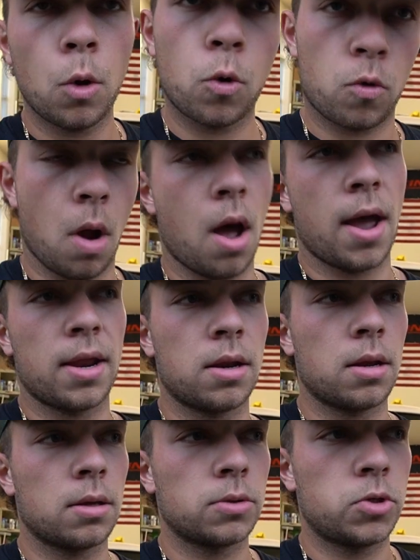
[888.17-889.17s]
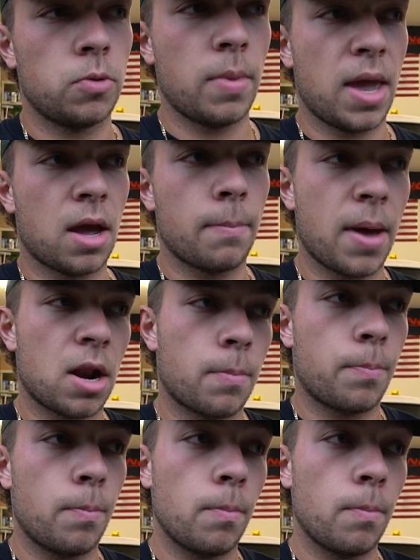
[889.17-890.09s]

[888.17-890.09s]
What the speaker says: Grind to make a better